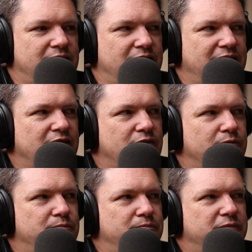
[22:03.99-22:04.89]
a sense of
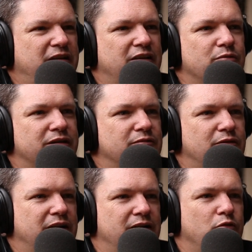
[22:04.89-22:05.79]
genuine
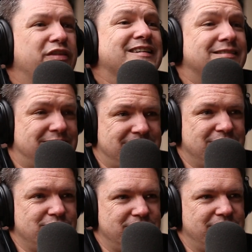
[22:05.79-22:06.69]
authenticity to it.